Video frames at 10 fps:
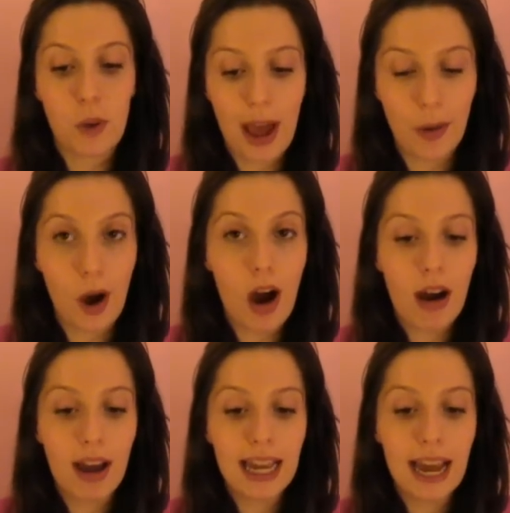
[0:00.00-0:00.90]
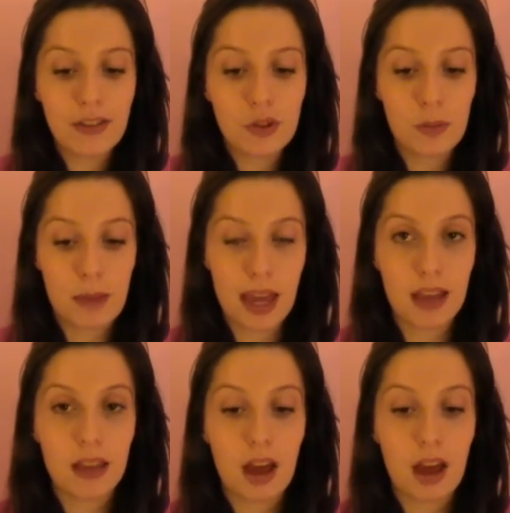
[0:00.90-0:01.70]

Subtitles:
Well, I have to admit